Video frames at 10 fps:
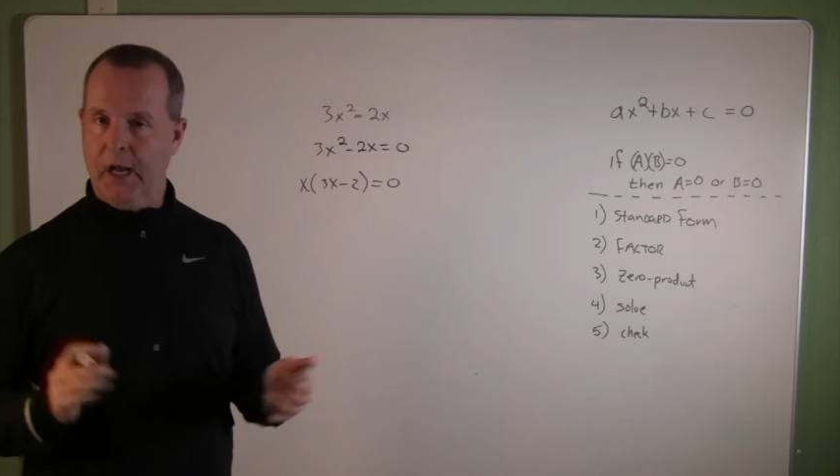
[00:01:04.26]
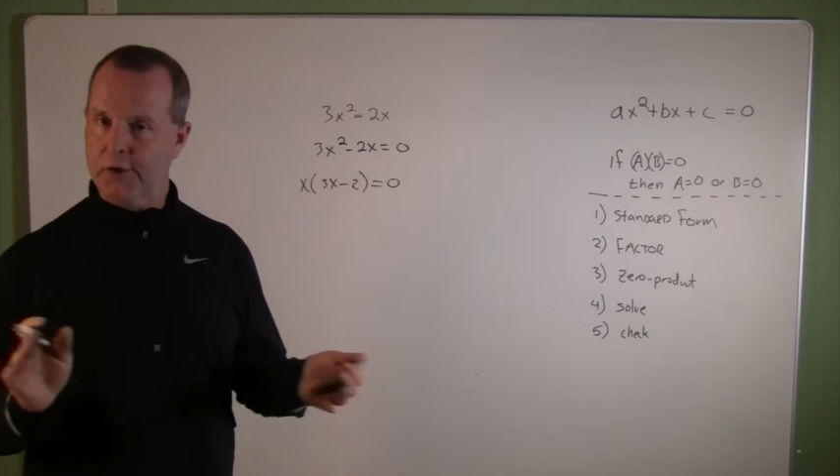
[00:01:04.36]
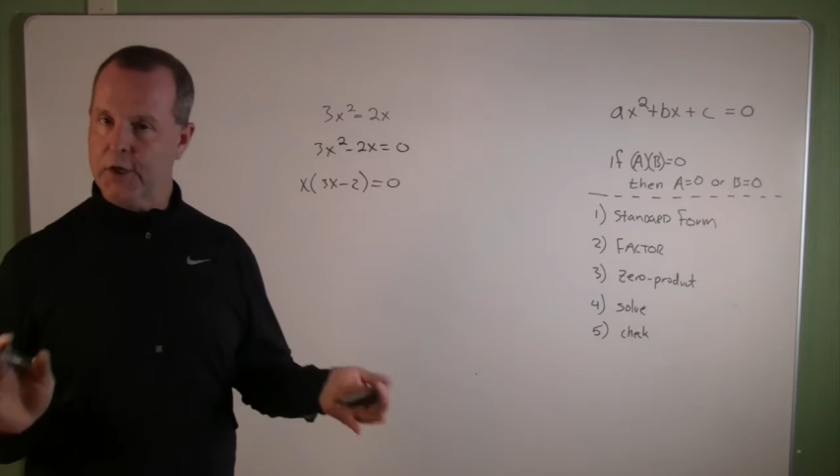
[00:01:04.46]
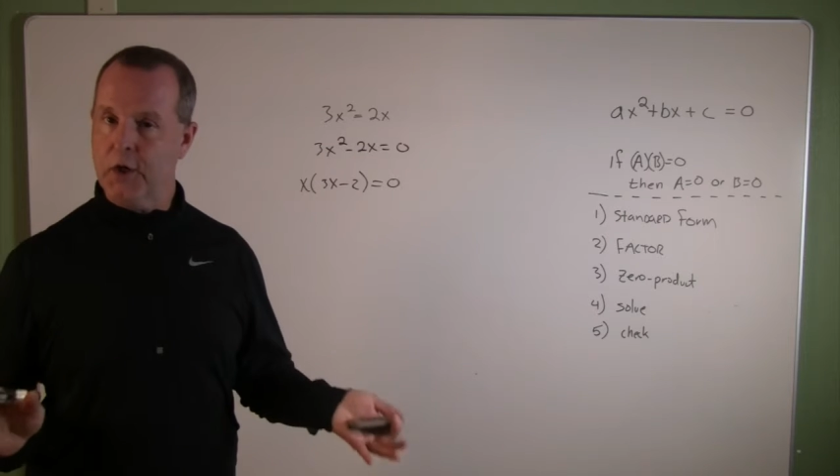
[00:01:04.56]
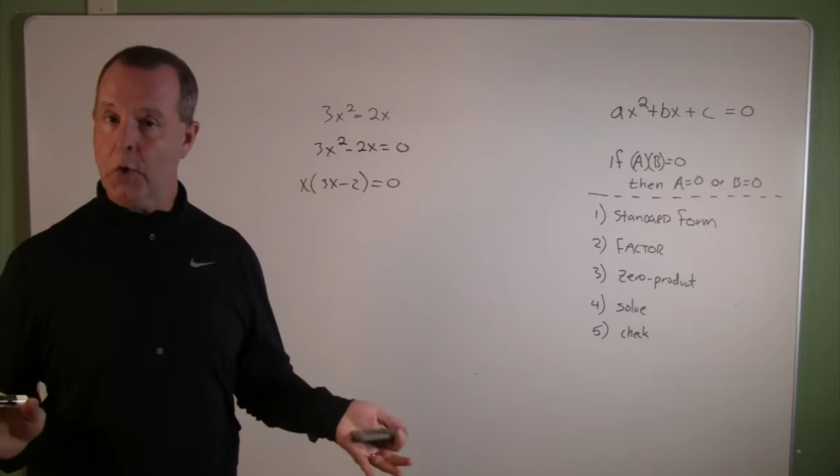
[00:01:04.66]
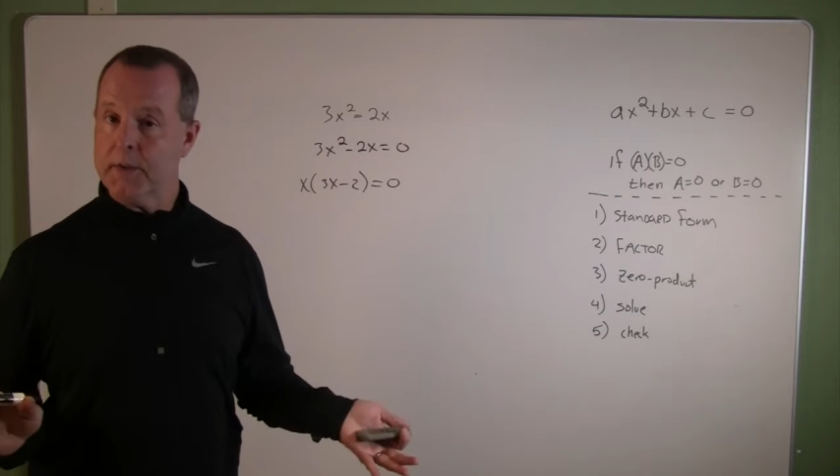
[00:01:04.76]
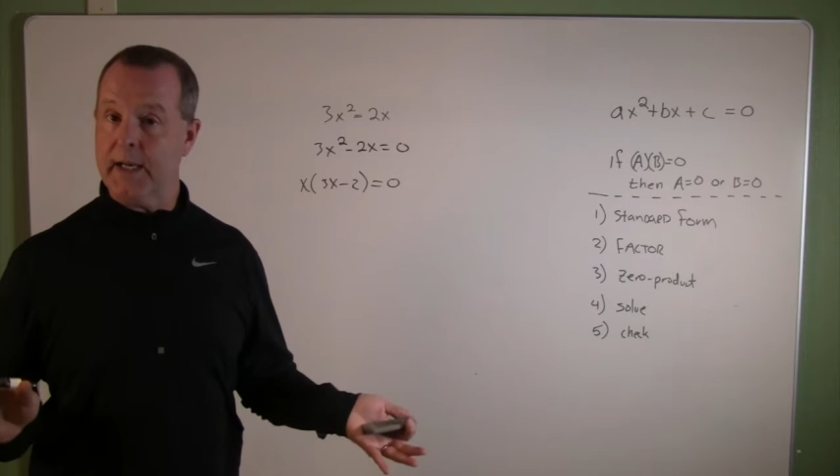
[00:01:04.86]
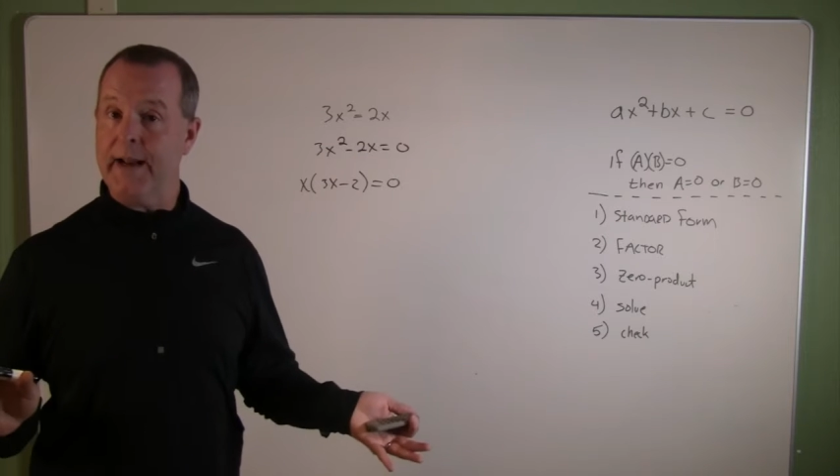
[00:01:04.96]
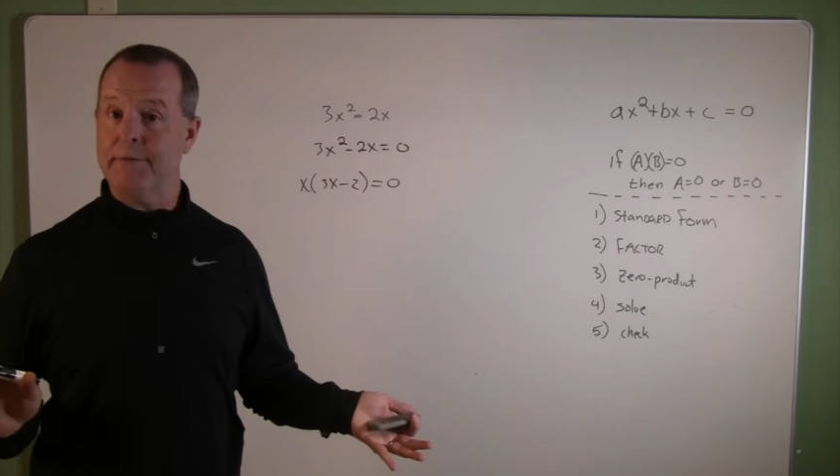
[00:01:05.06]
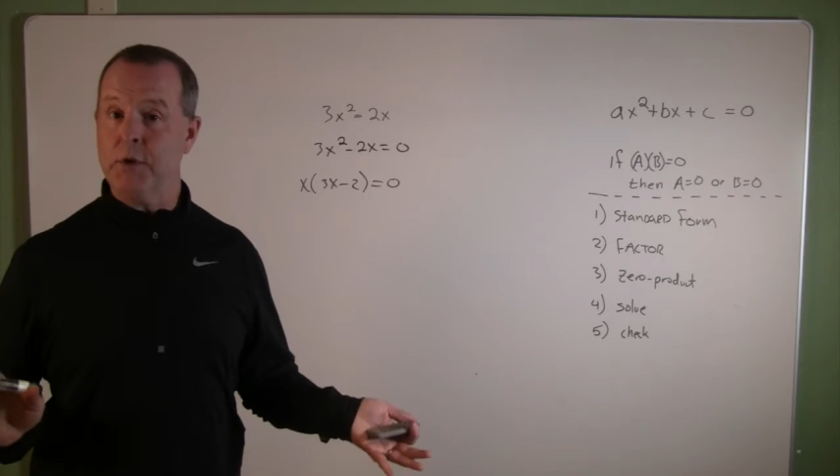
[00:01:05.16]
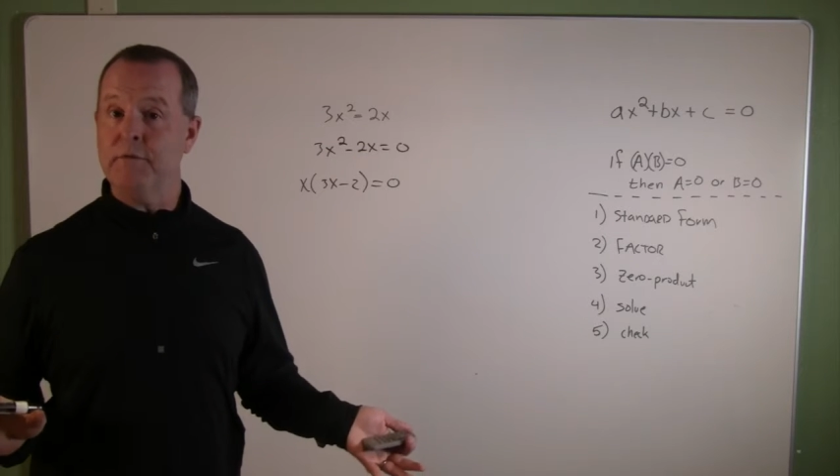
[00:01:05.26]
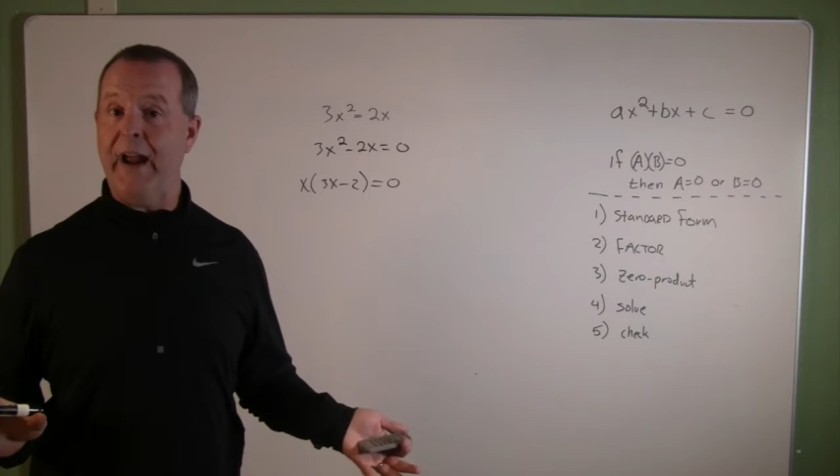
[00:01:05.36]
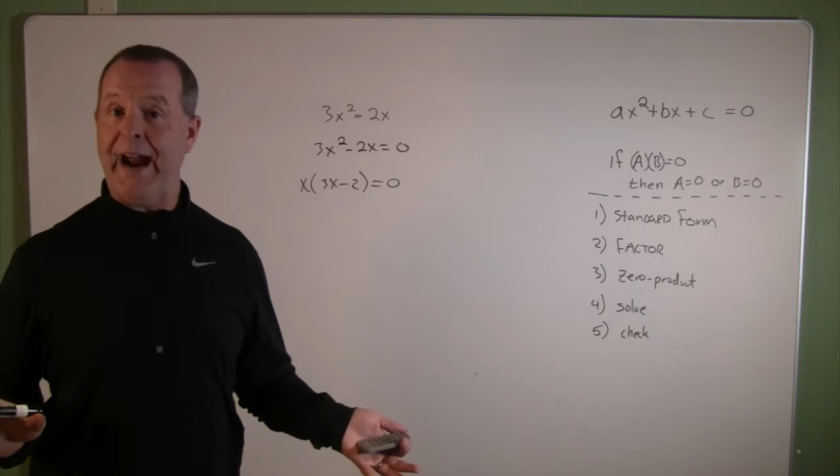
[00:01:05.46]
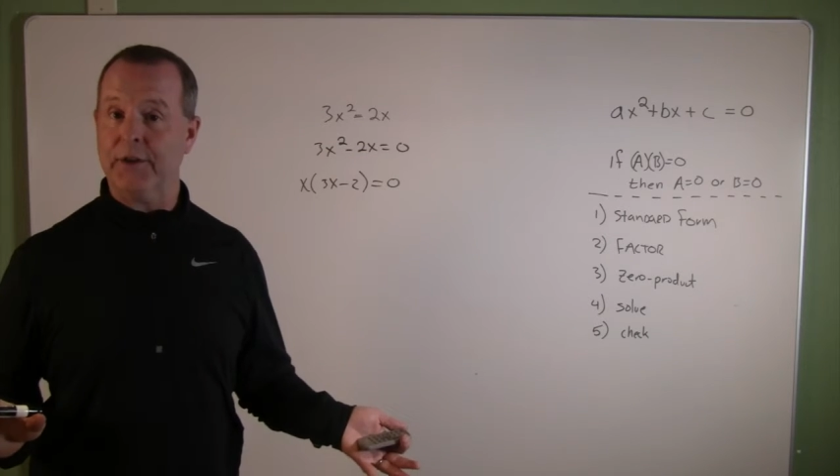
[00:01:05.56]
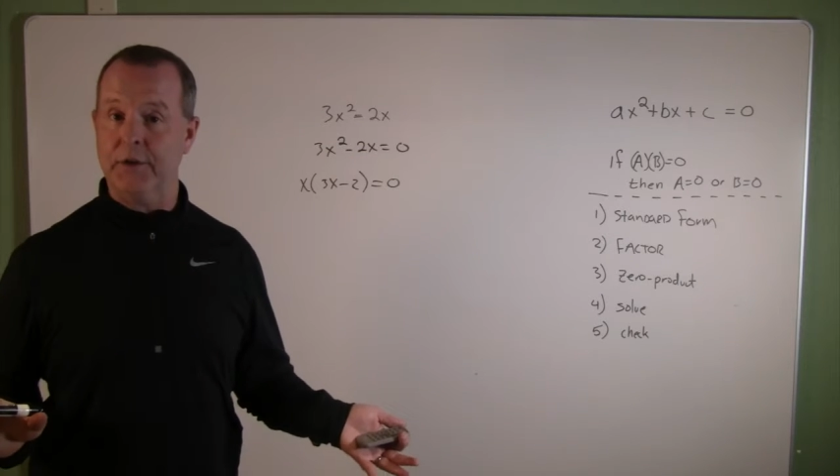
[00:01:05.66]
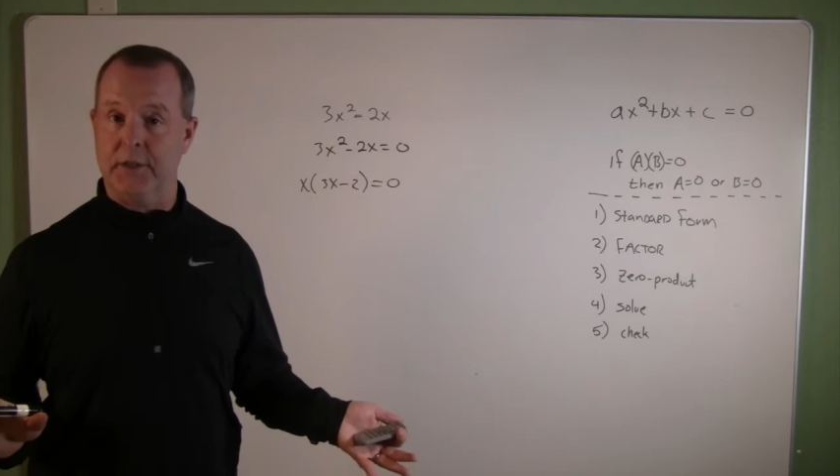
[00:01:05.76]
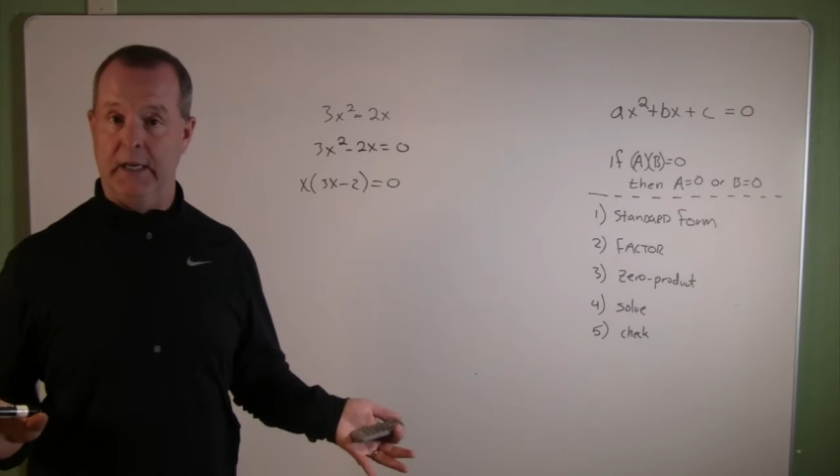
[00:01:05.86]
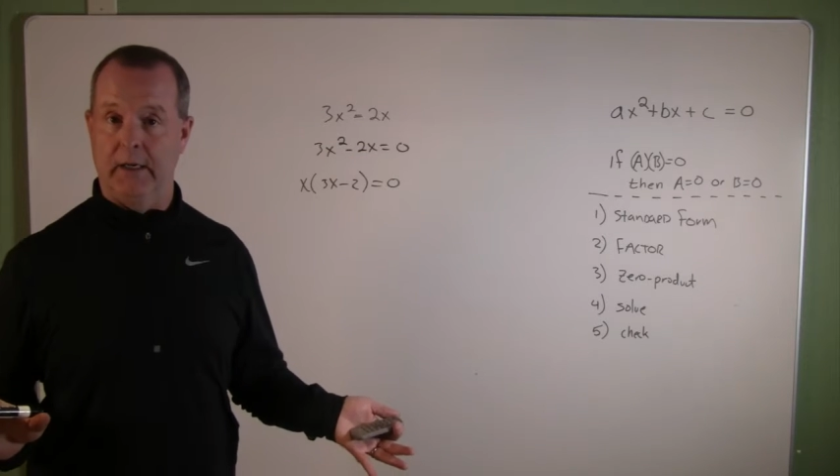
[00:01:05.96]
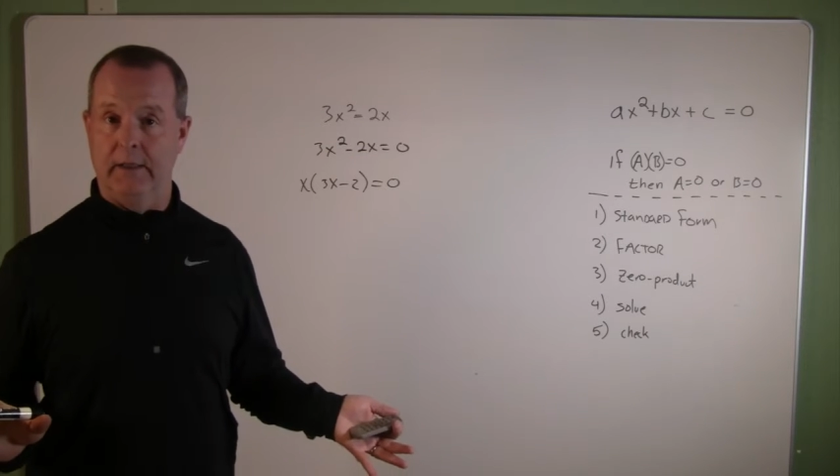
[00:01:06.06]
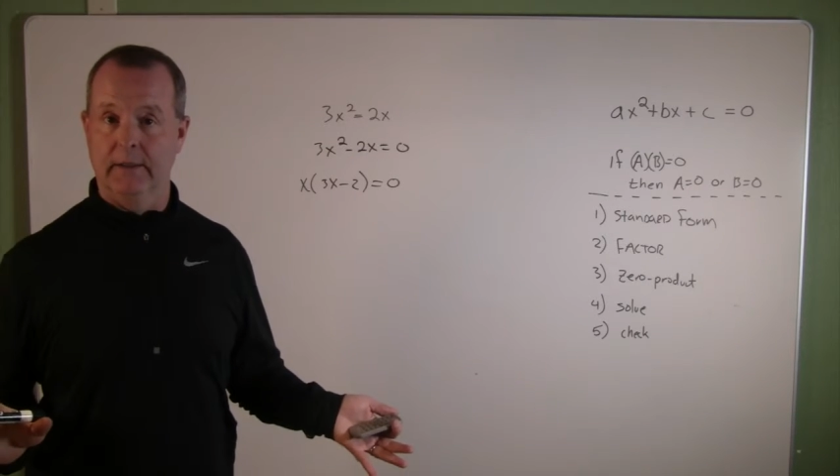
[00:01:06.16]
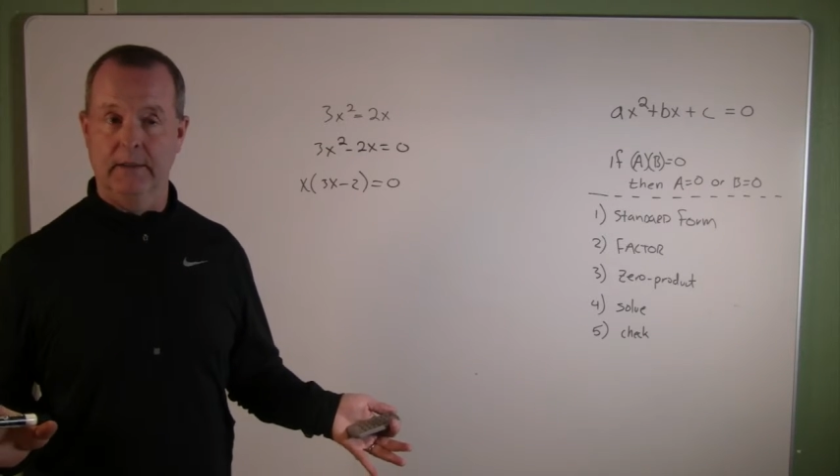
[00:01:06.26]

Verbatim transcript: Now do you notice I have two factors here?